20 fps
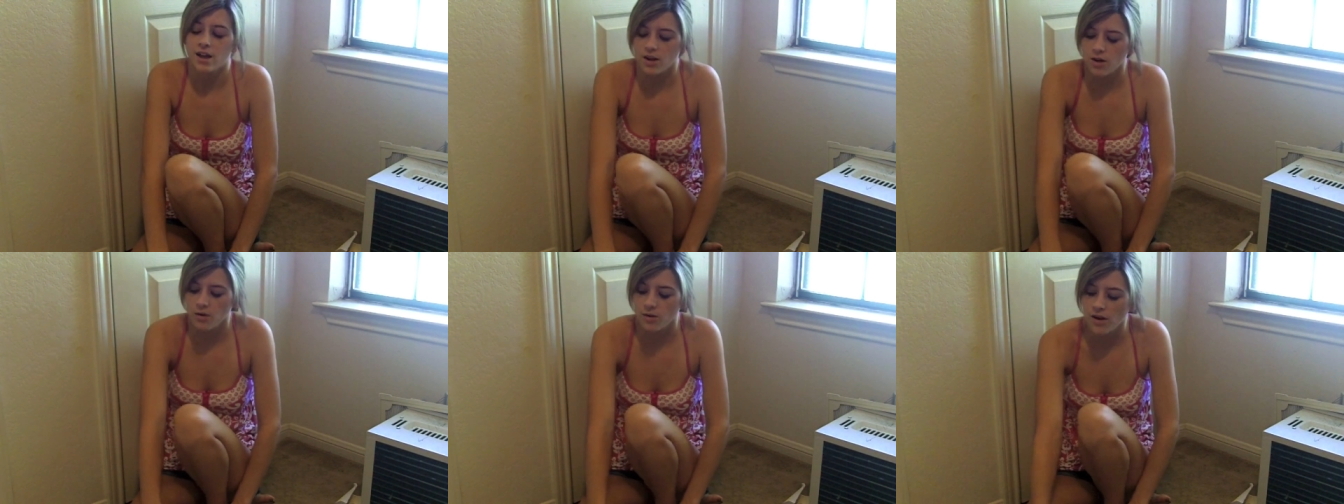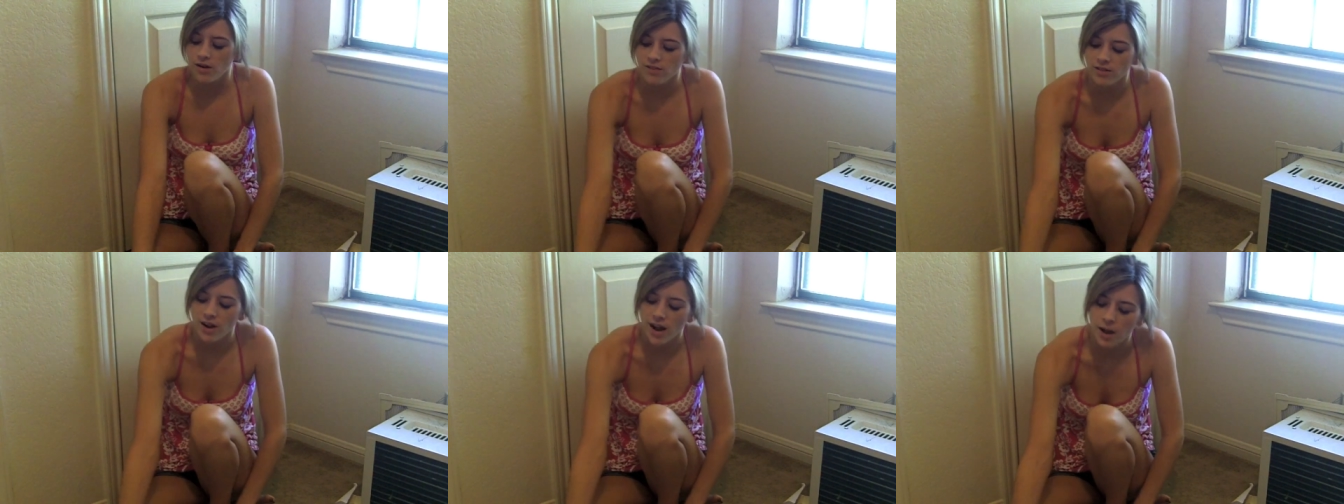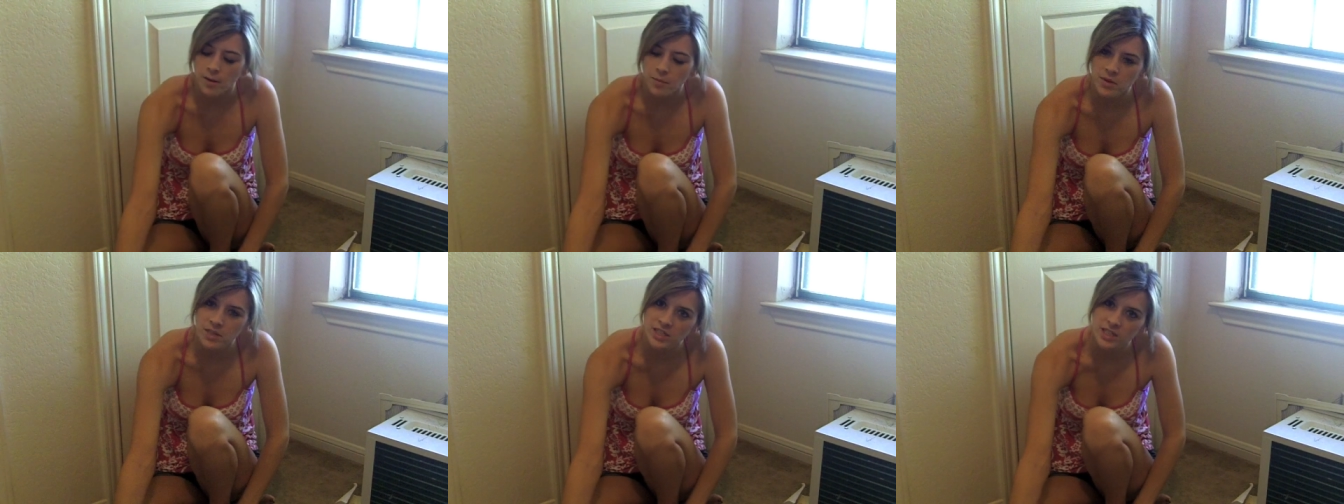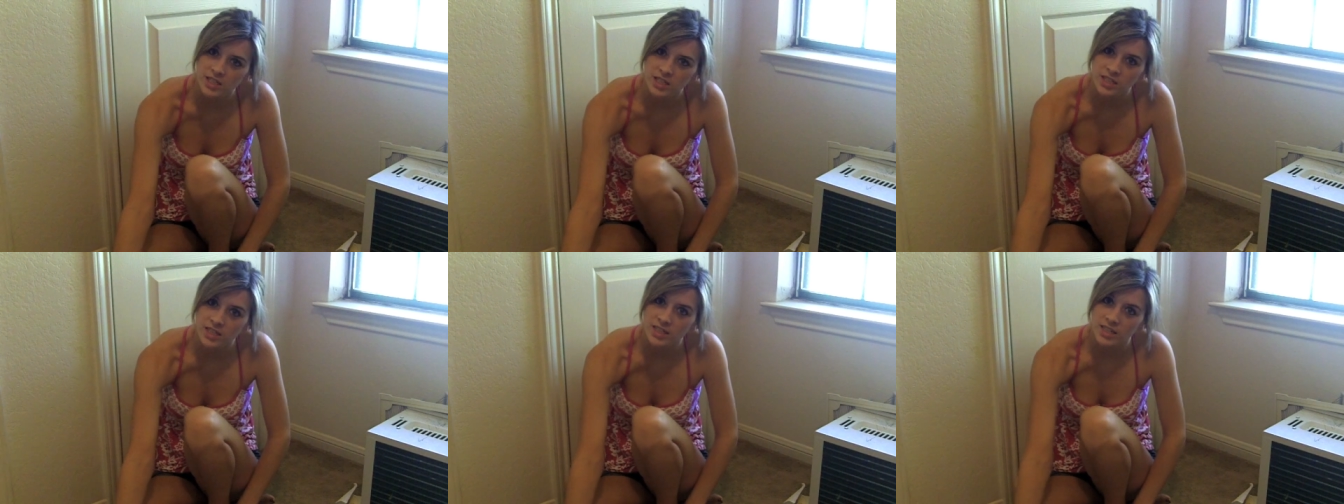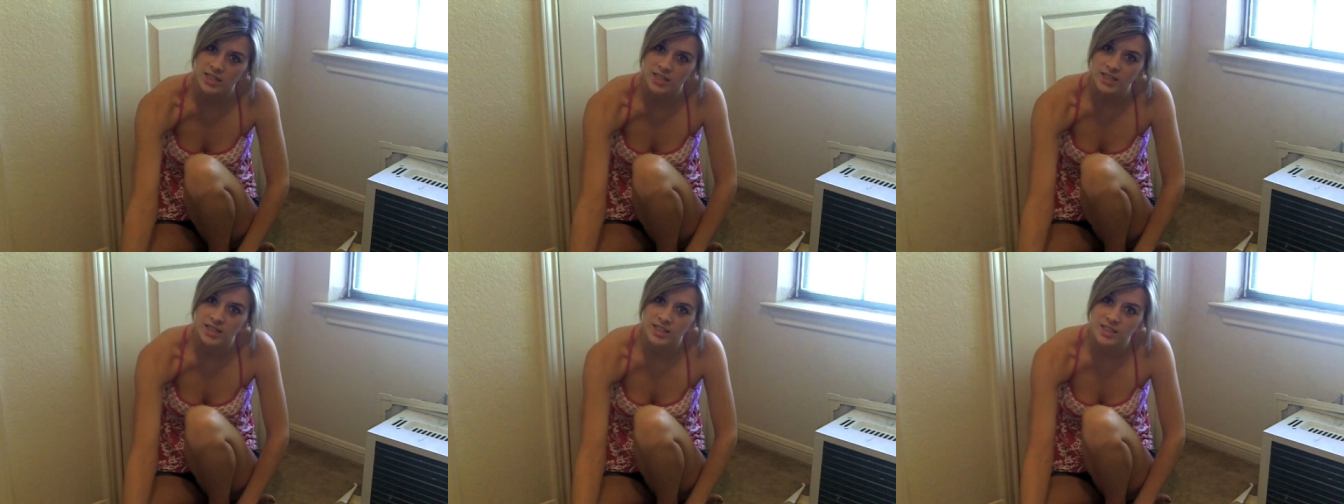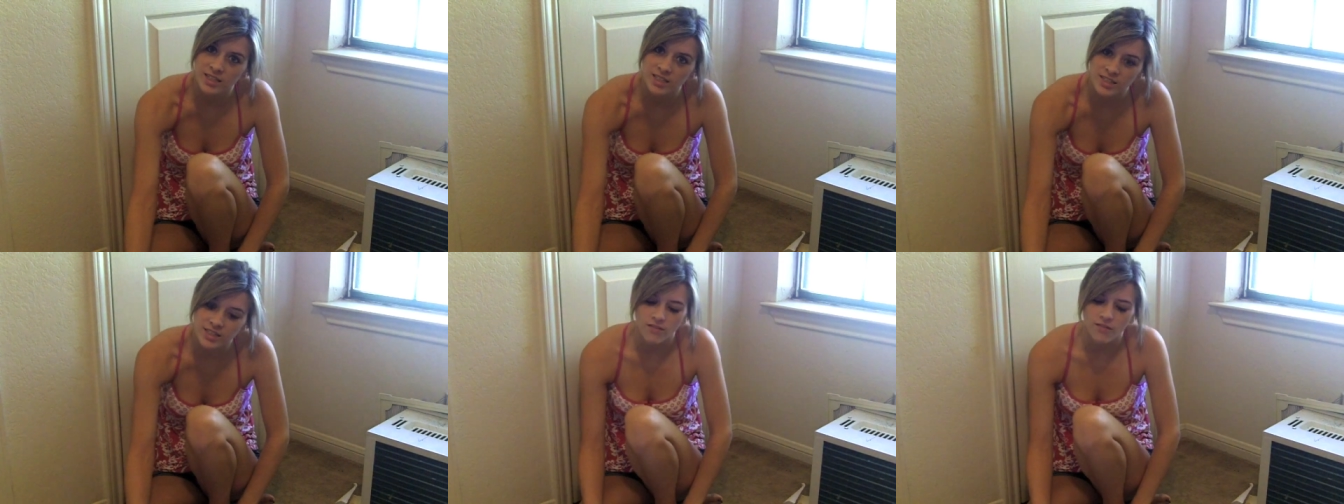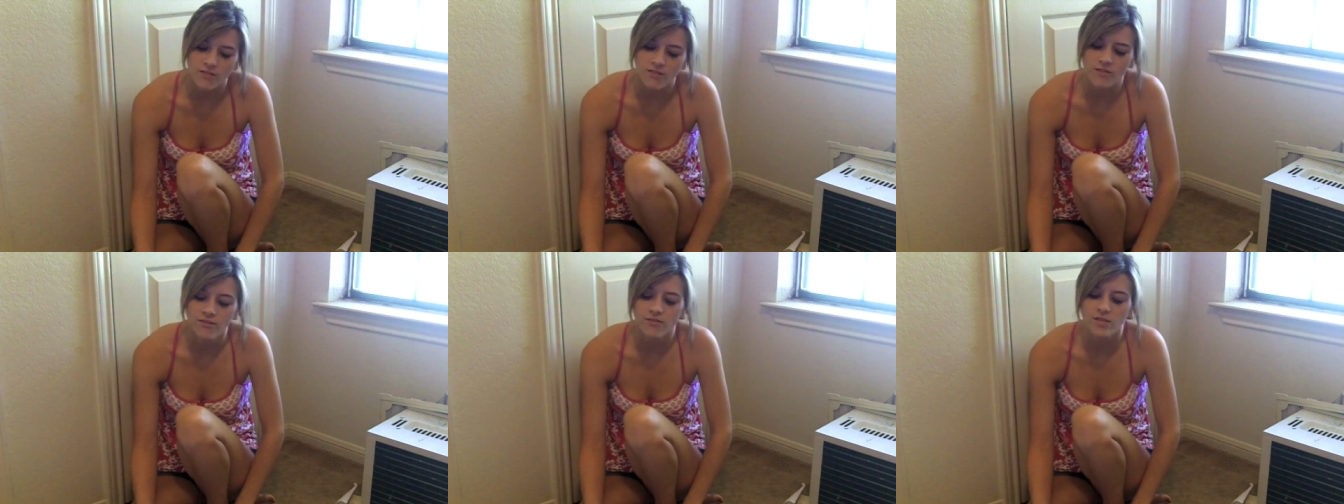Whoever I mentioned in this
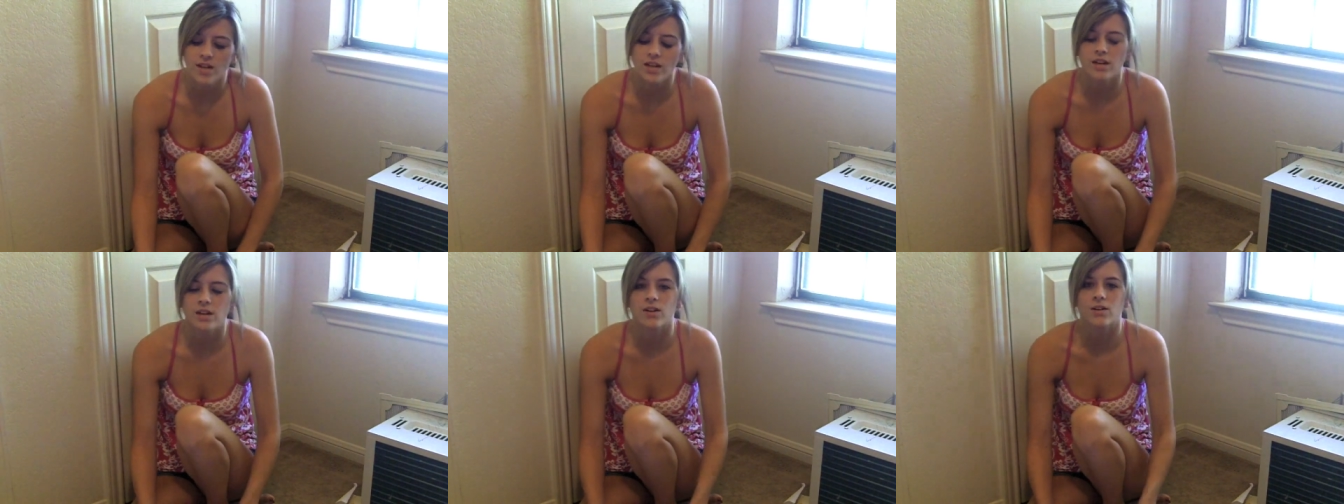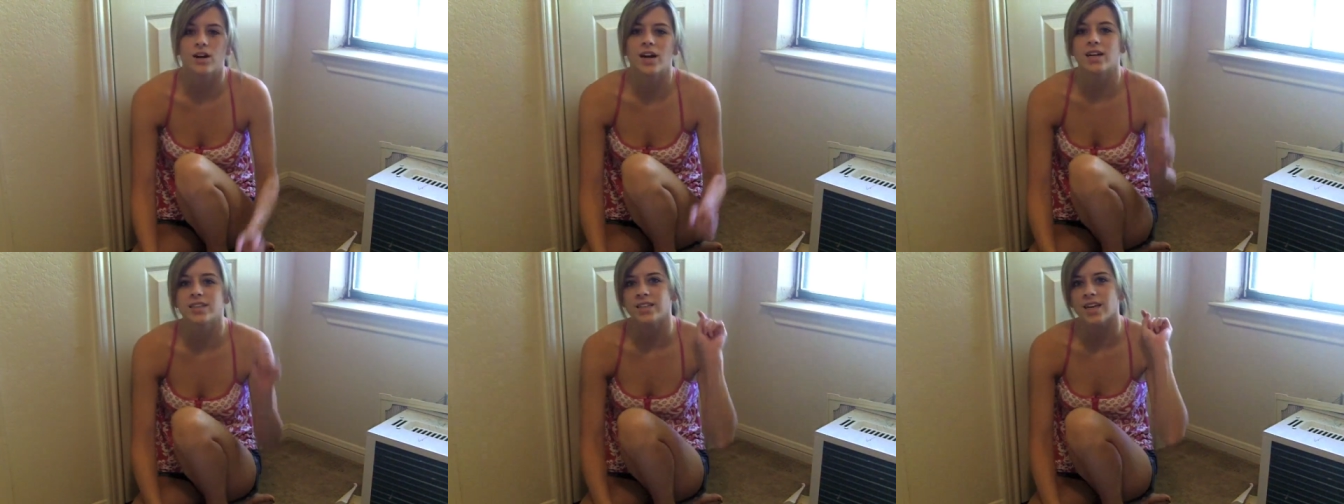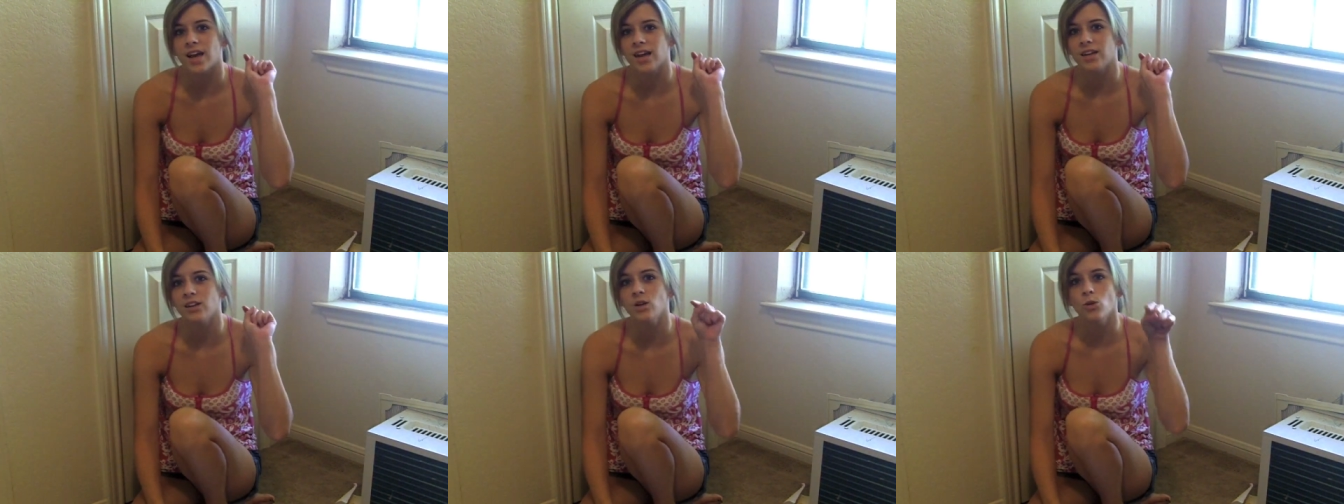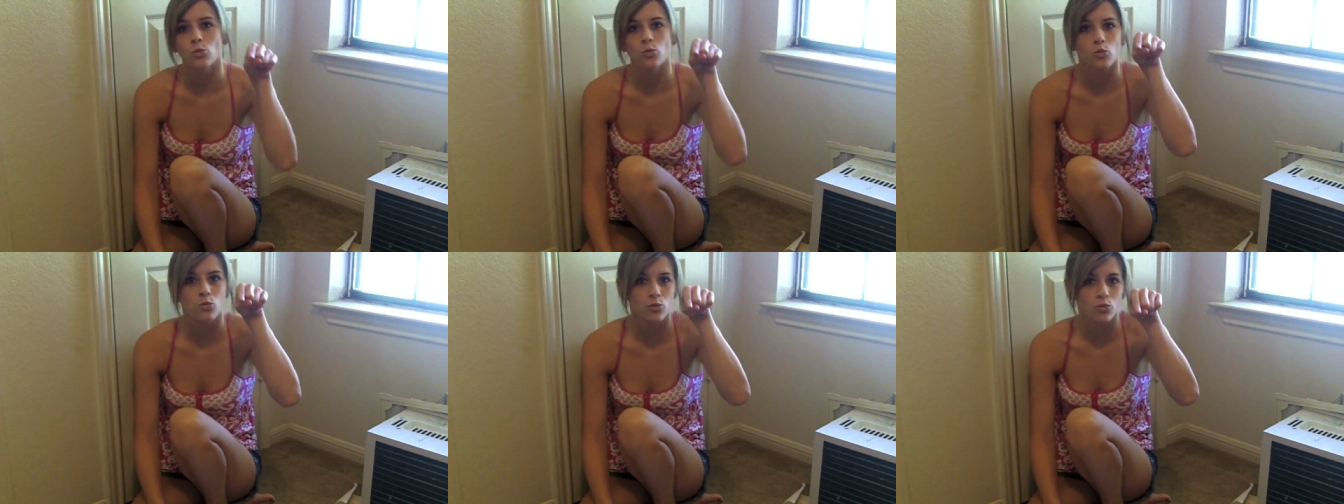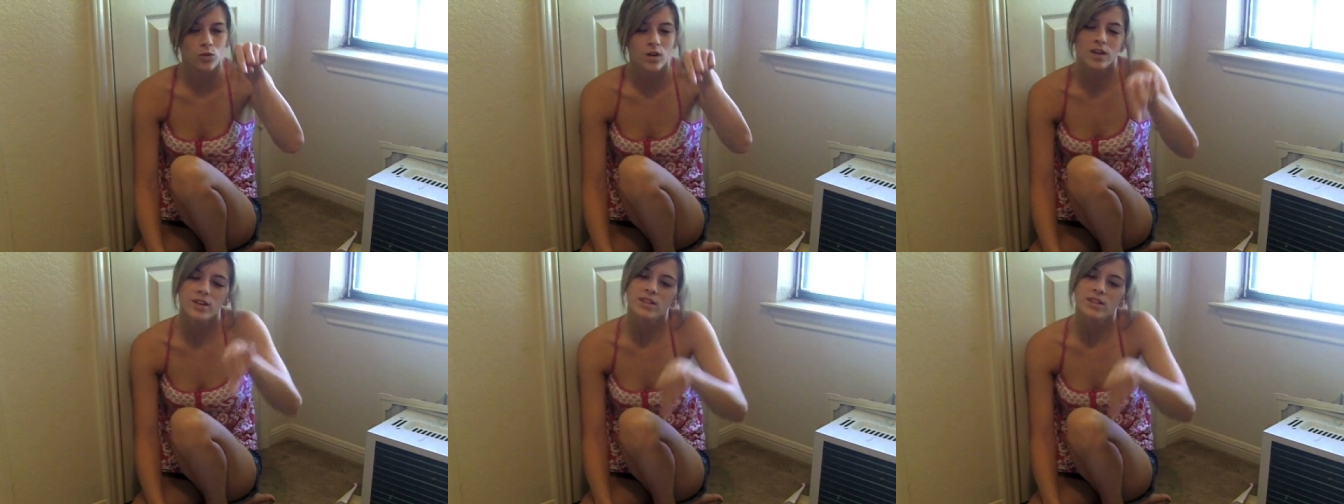video, I tag you